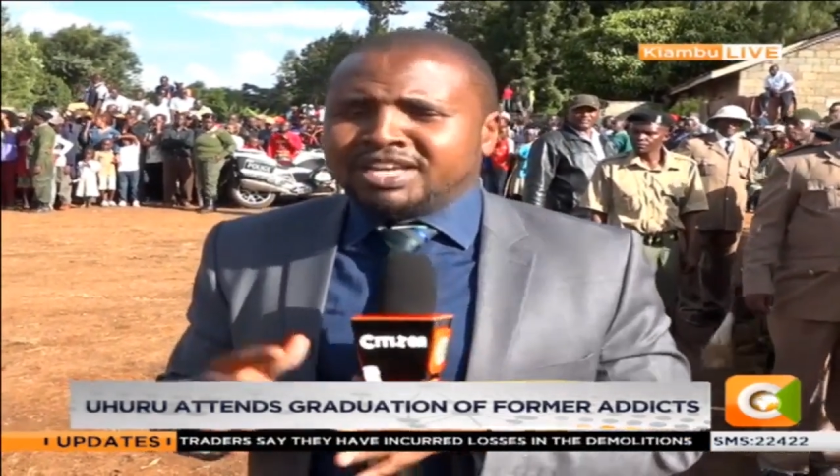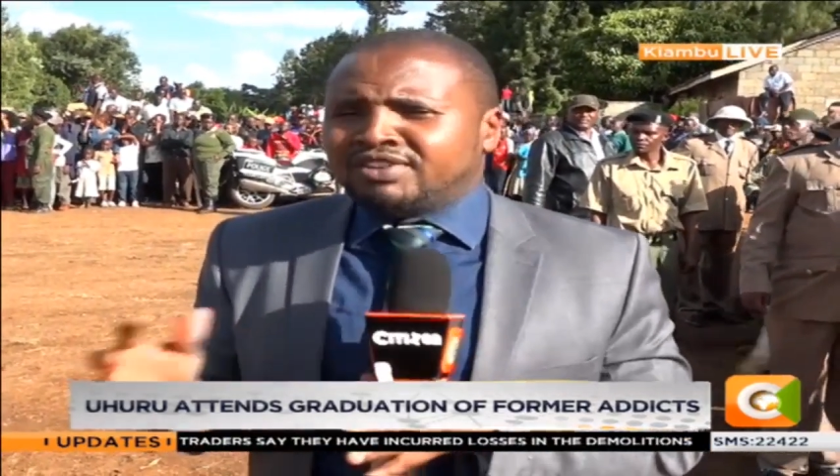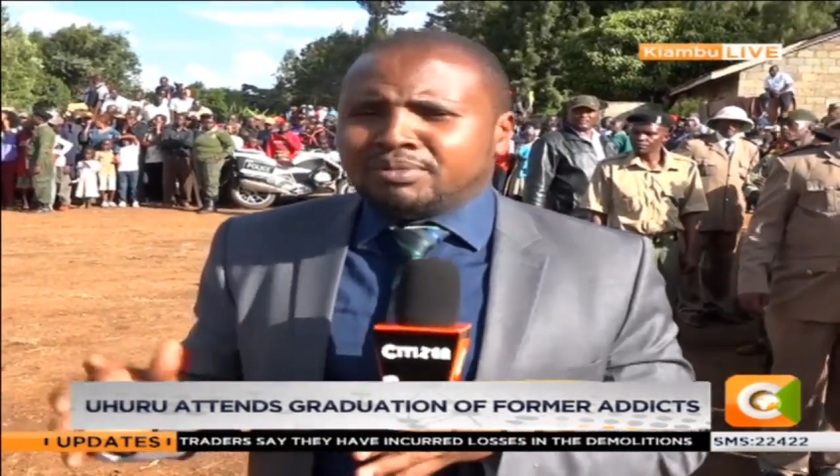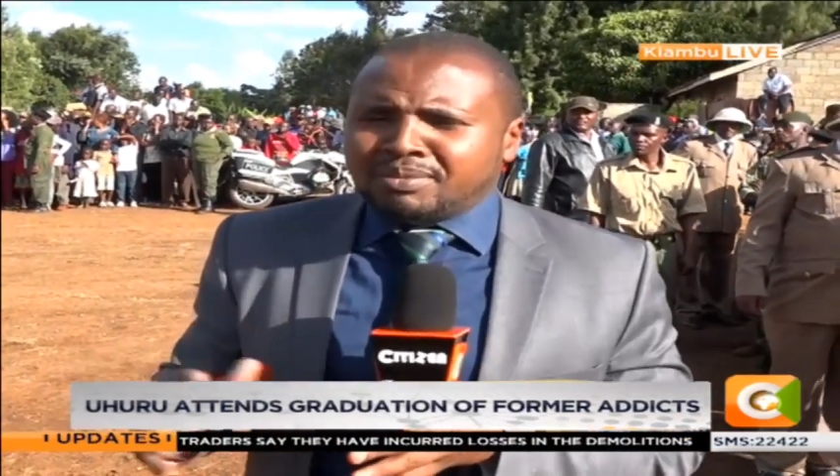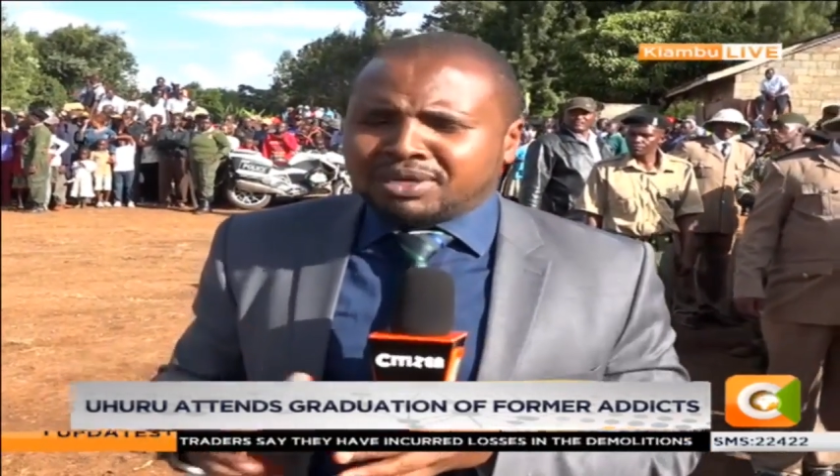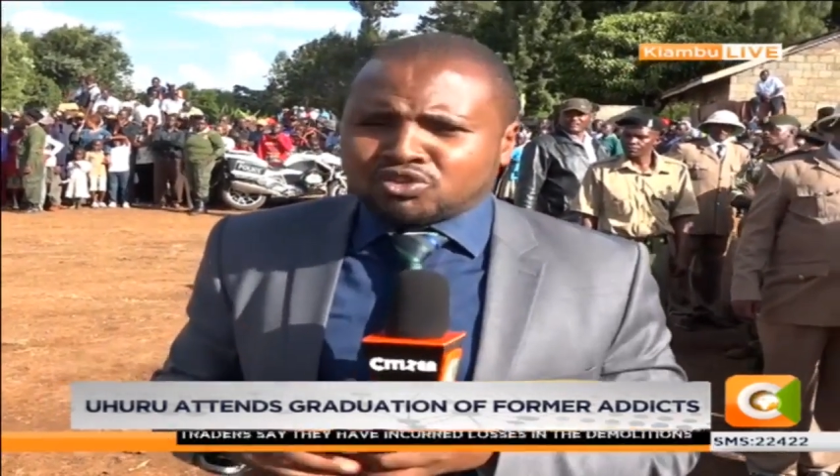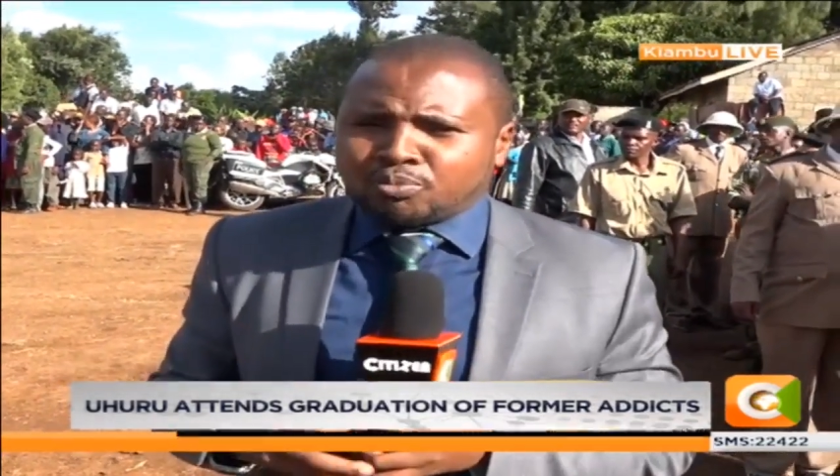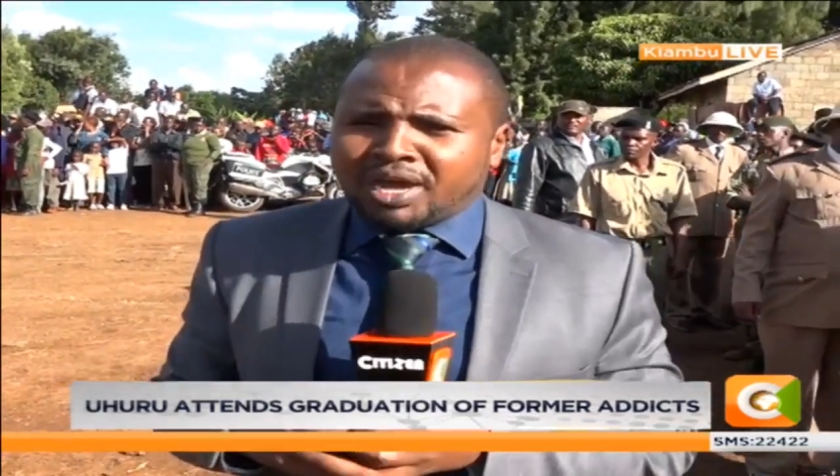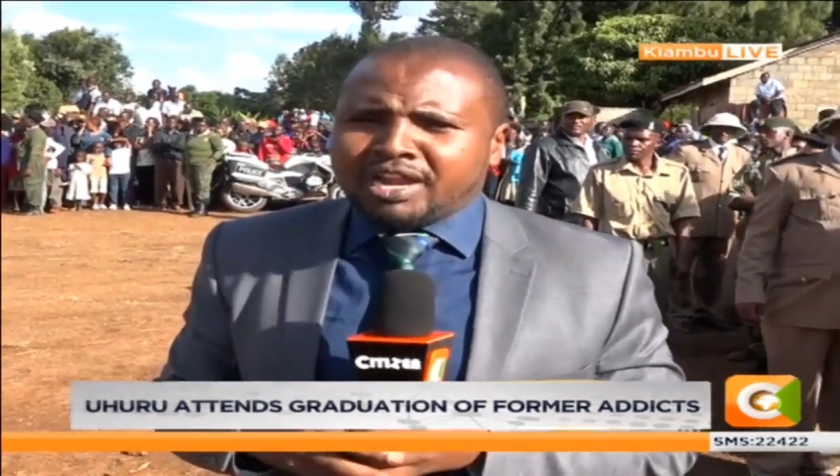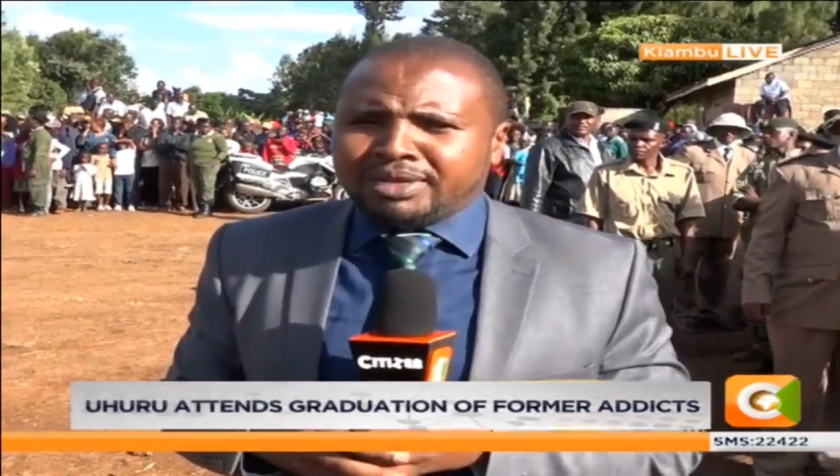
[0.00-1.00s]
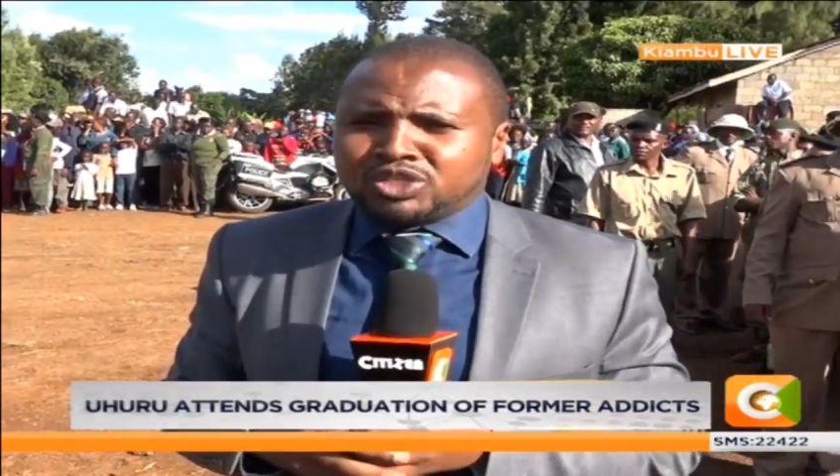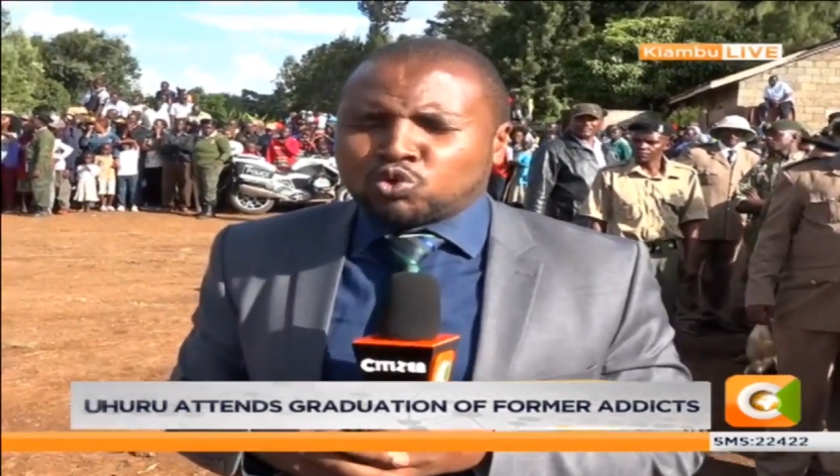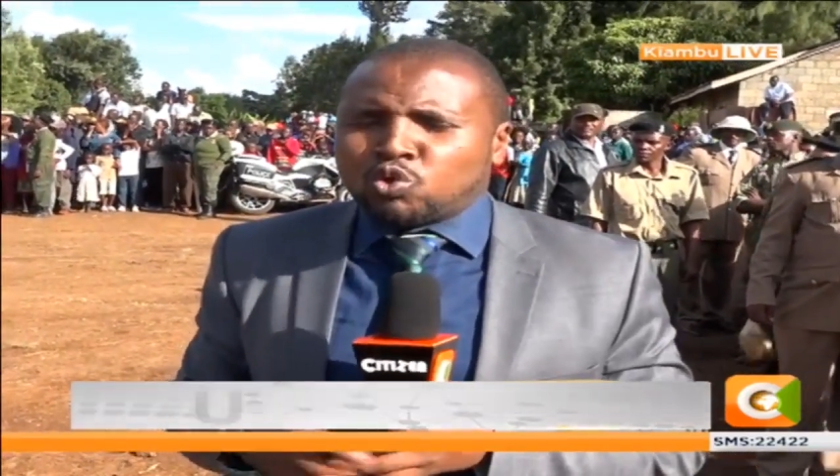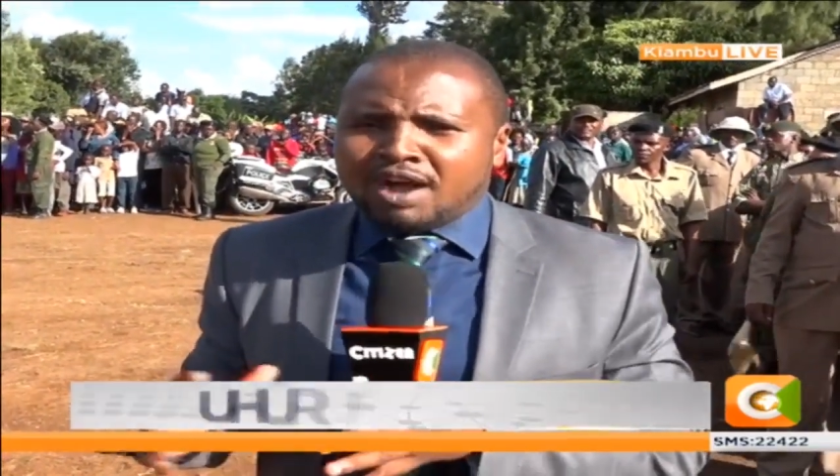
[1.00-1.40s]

and even members of parliament who